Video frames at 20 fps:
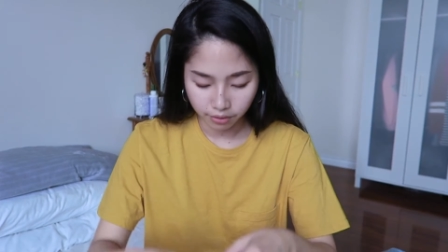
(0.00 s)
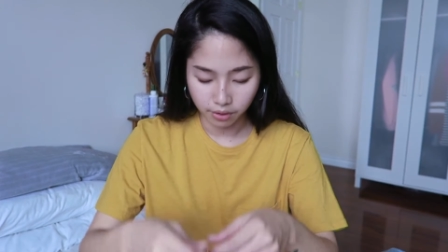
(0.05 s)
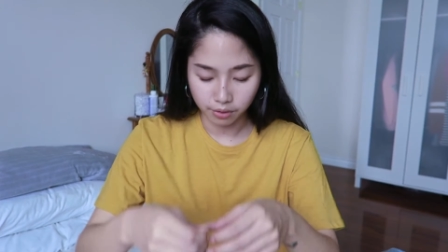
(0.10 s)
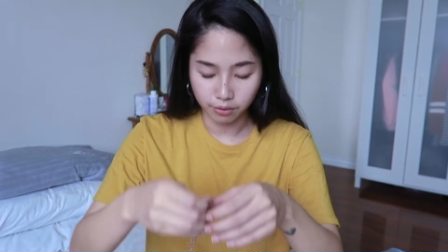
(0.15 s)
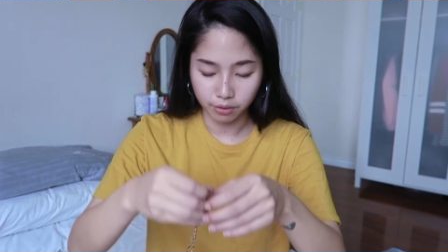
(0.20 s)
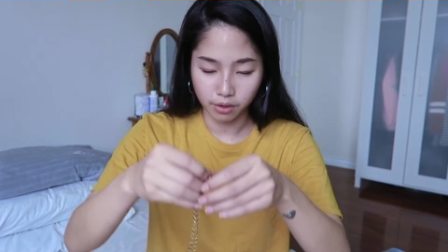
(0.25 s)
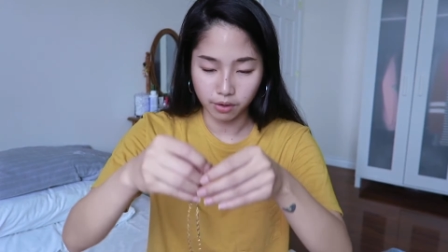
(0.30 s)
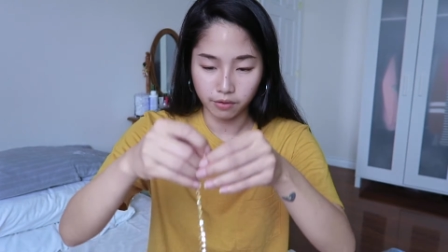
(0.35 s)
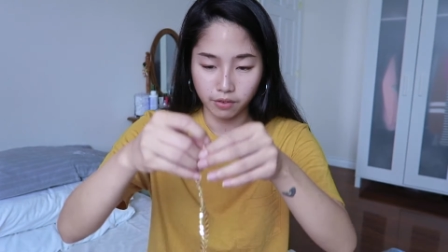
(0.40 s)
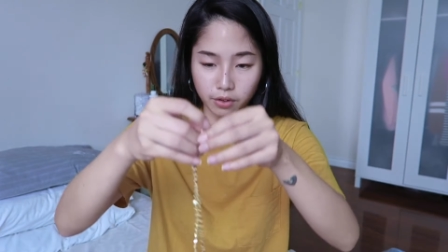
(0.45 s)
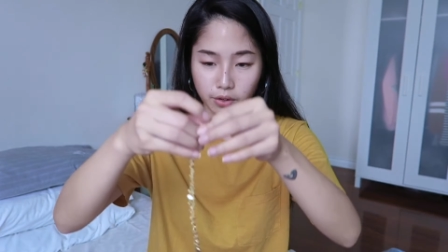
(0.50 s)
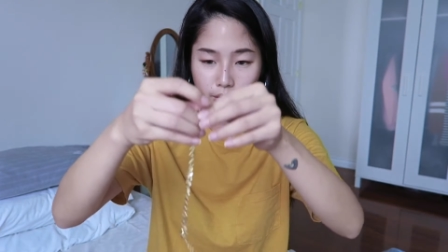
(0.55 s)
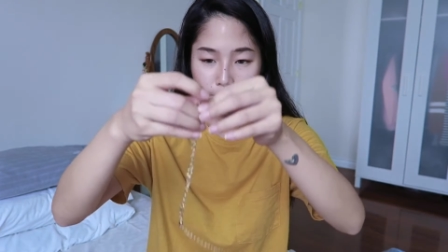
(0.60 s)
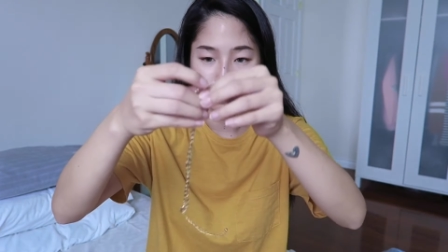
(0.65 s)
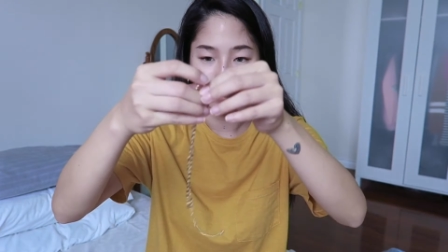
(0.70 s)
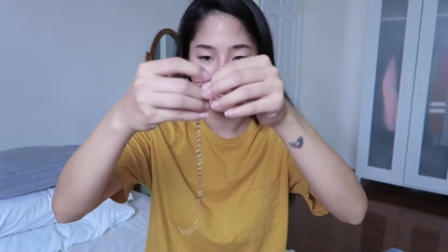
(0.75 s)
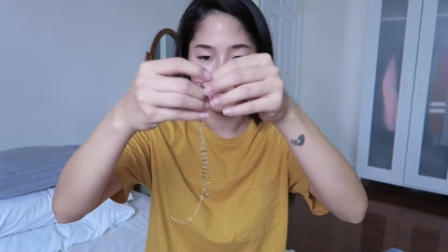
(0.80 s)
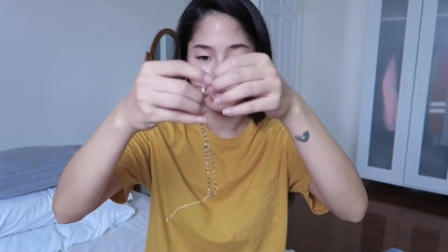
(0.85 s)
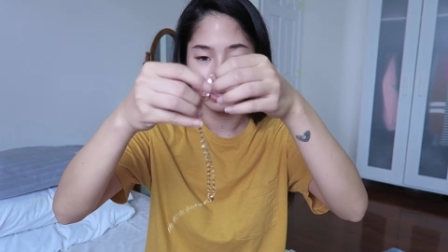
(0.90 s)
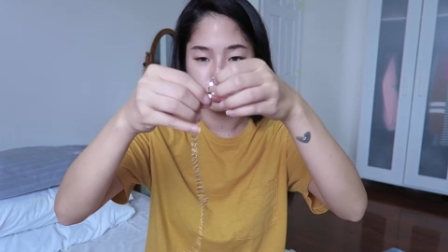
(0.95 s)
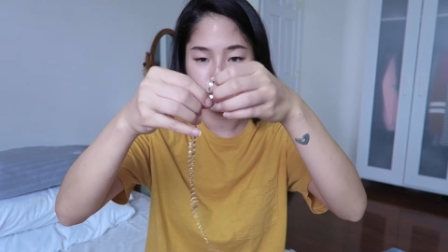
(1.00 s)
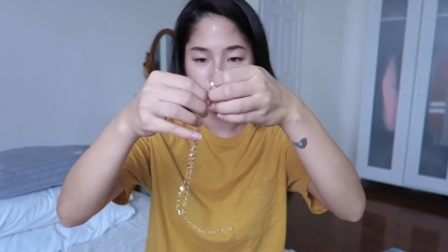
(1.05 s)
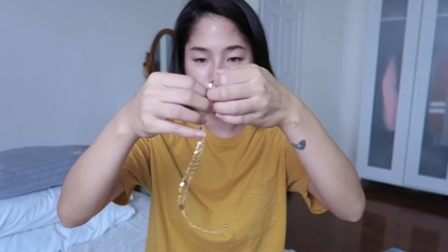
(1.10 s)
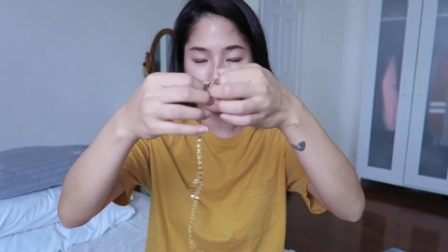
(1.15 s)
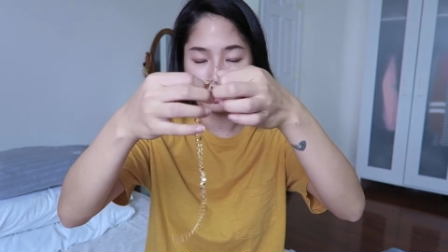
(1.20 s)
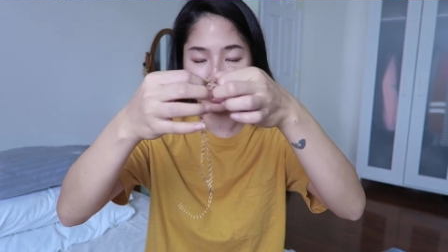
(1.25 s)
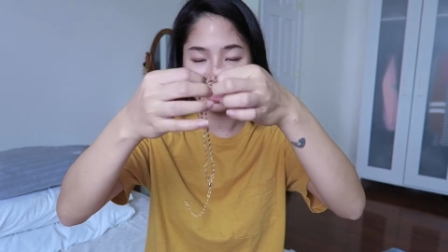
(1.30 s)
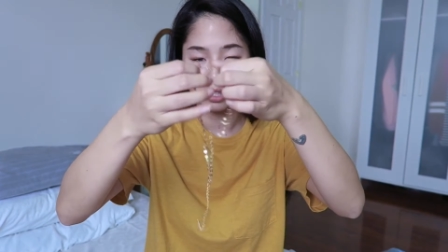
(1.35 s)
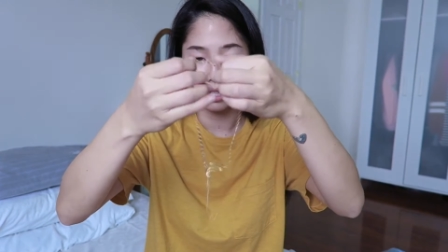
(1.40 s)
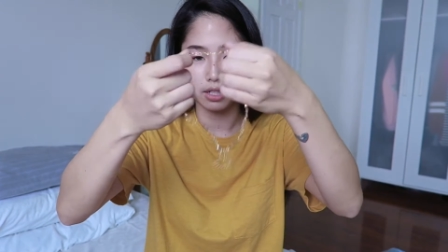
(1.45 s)
from forever 21 this one
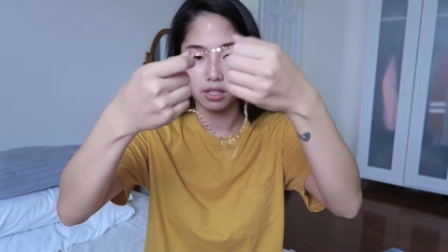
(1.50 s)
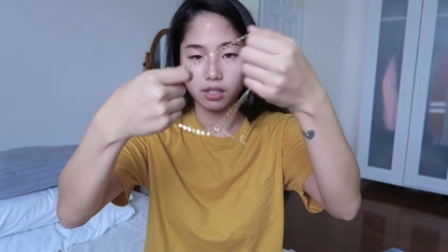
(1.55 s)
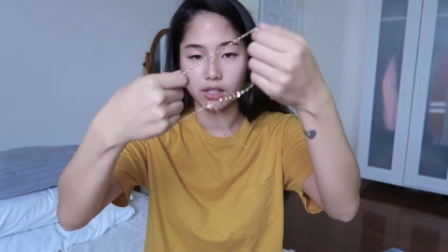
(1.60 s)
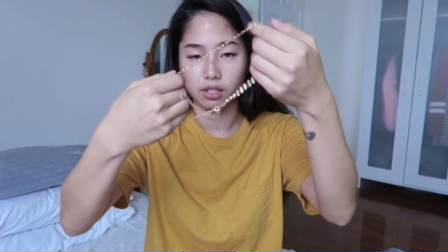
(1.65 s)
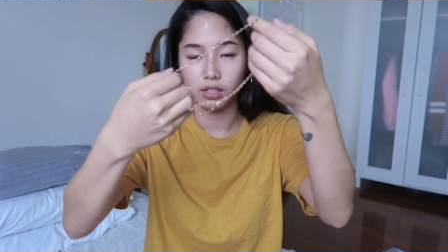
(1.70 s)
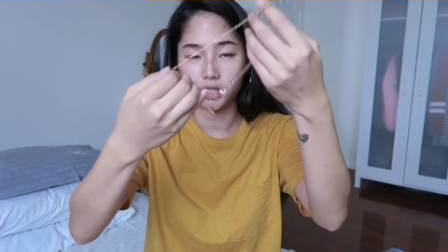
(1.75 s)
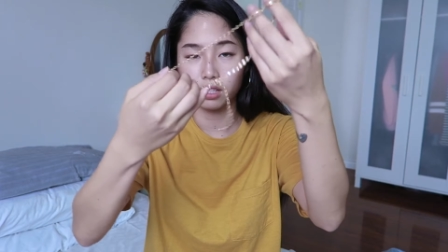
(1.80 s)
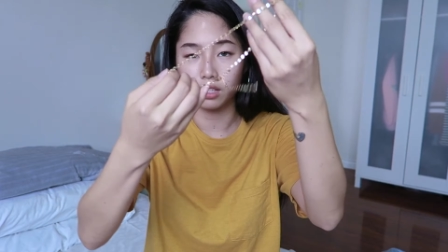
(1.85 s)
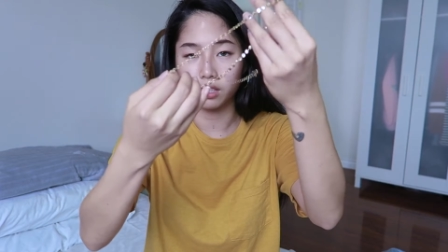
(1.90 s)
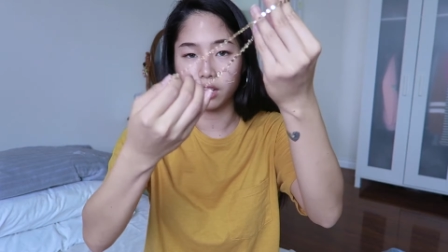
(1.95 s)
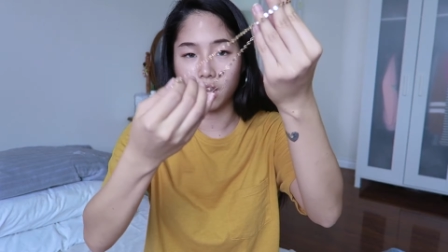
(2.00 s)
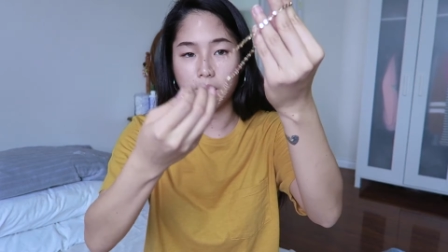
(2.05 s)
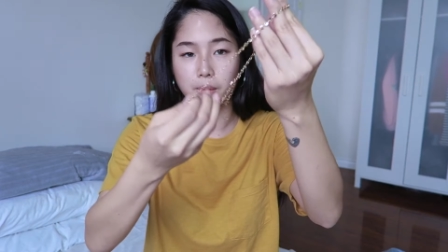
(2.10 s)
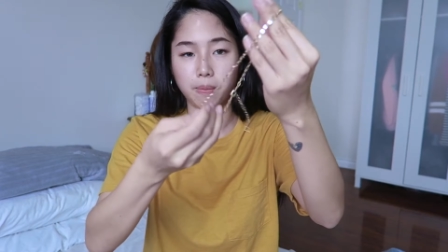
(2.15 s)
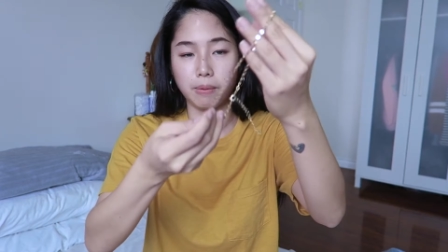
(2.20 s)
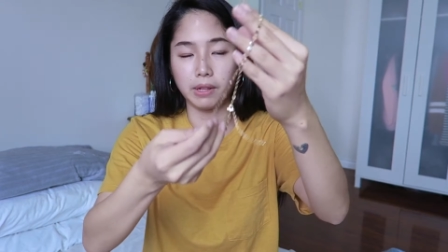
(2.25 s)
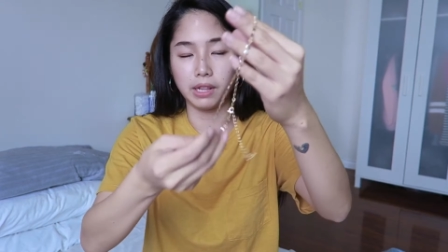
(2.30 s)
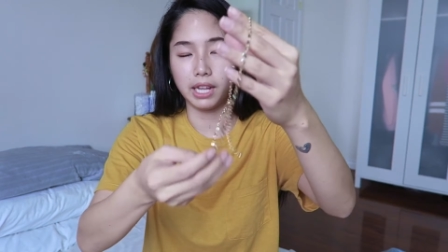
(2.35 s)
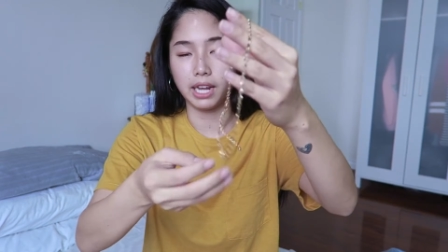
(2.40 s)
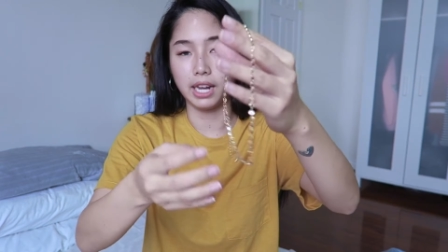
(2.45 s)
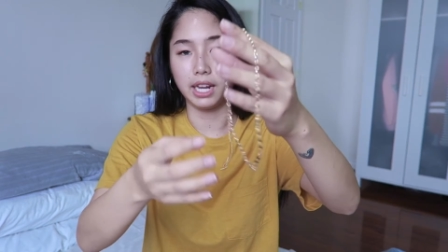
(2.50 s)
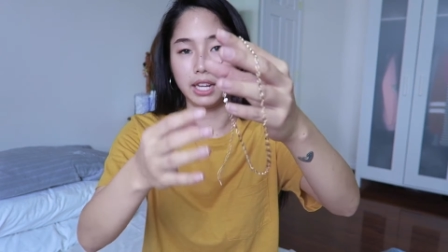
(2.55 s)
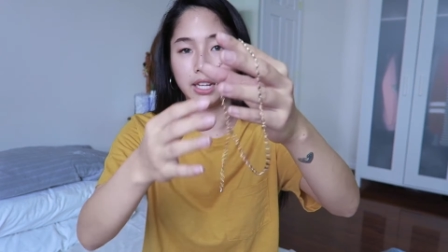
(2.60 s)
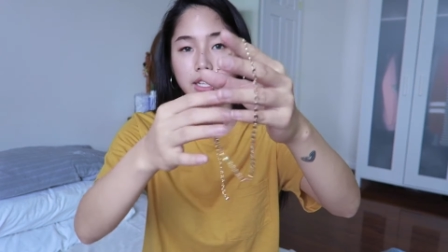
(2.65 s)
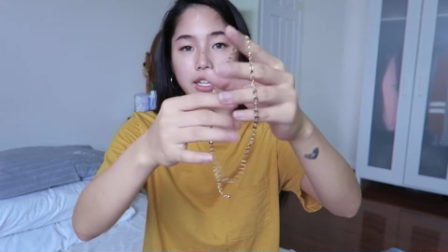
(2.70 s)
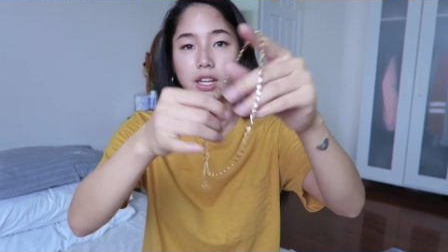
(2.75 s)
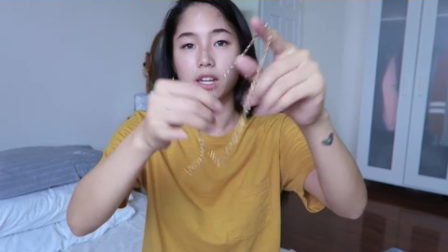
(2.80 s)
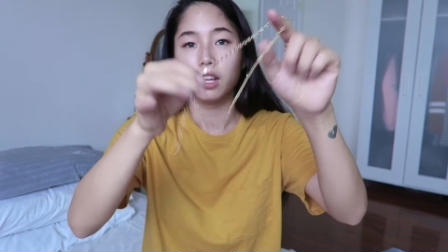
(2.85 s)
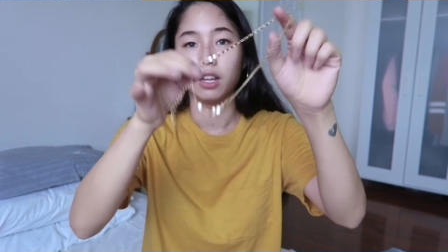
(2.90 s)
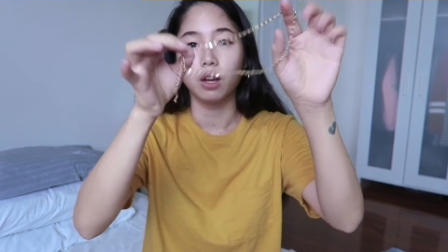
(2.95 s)
is just a
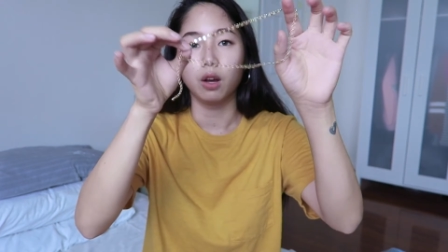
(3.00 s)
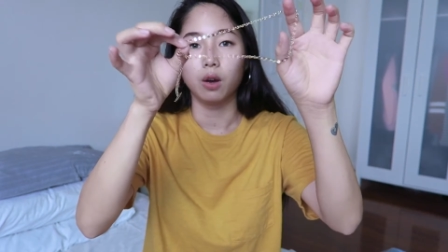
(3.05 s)
plain